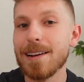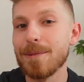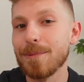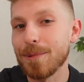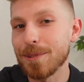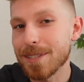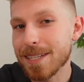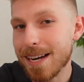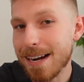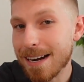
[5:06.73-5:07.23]

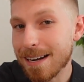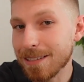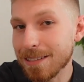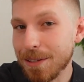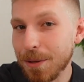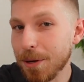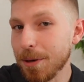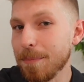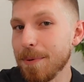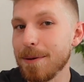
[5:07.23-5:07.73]
we'll talk a
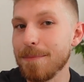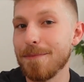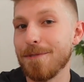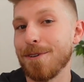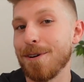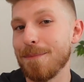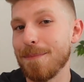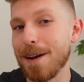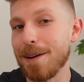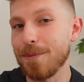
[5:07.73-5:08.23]
little bit
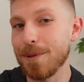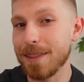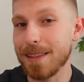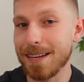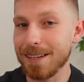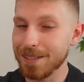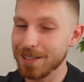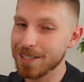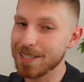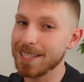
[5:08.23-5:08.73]
more about what
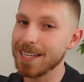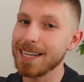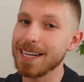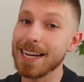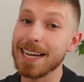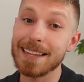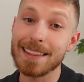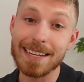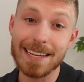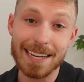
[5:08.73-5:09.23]
that looks
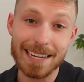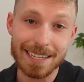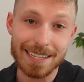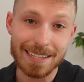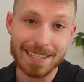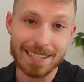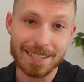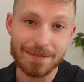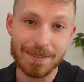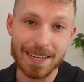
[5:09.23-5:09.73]
like at the end of
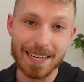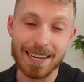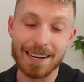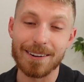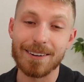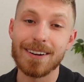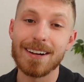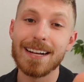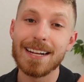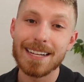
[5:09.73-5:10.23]
this
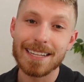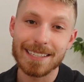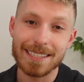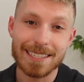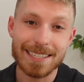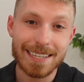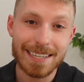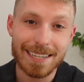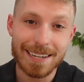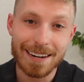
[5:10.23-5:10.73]
video.
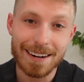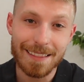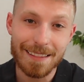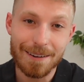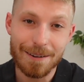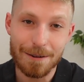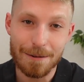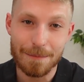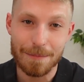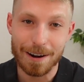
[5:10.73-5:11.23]
Let's get on to the home